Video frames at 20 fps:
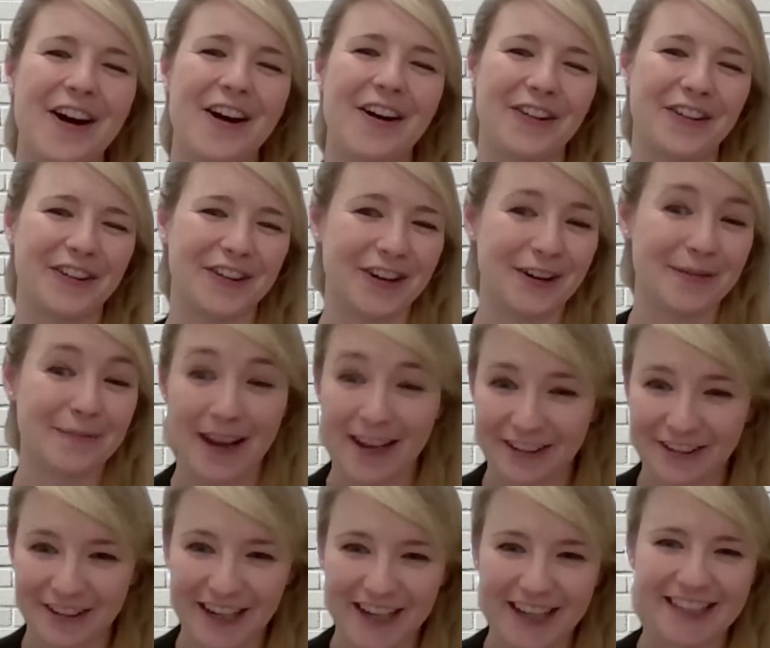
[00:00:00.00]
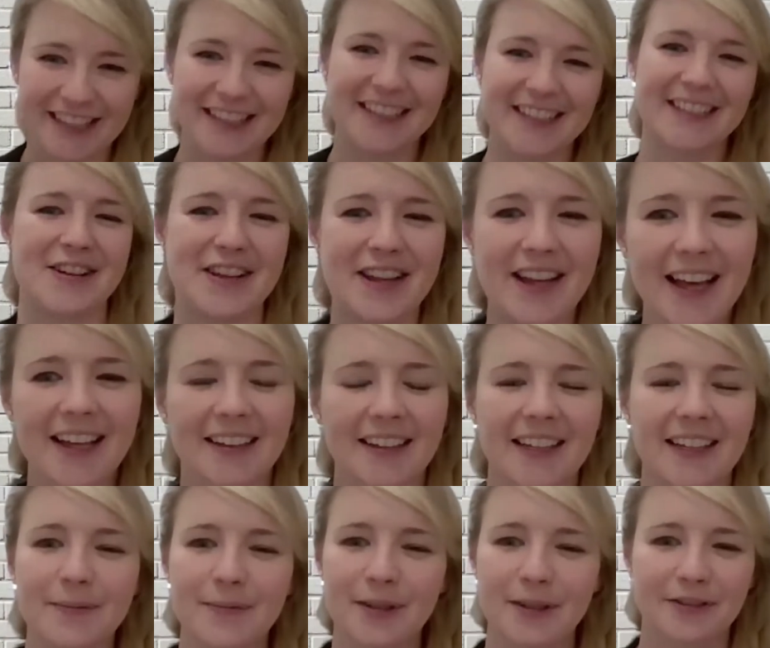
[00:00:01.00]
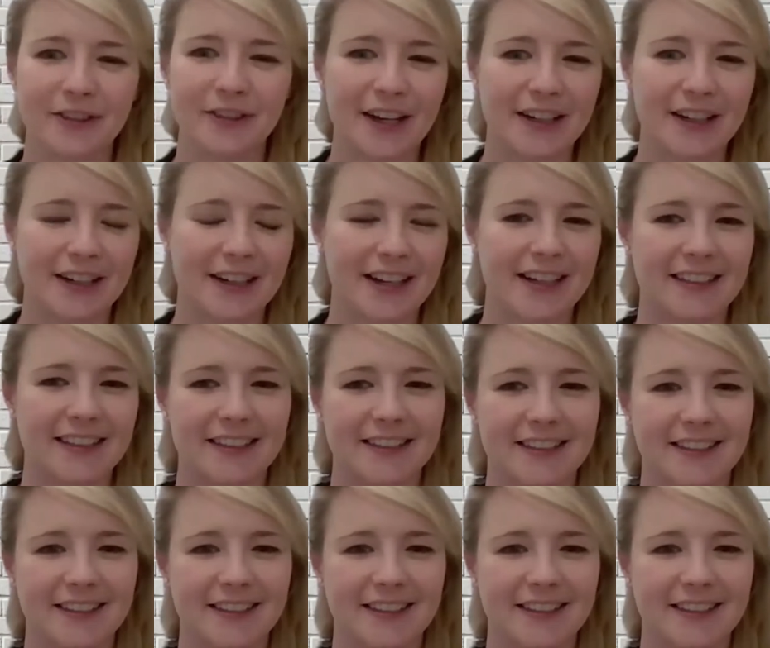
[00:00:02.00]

or bike rides. Yeah, keeping fit and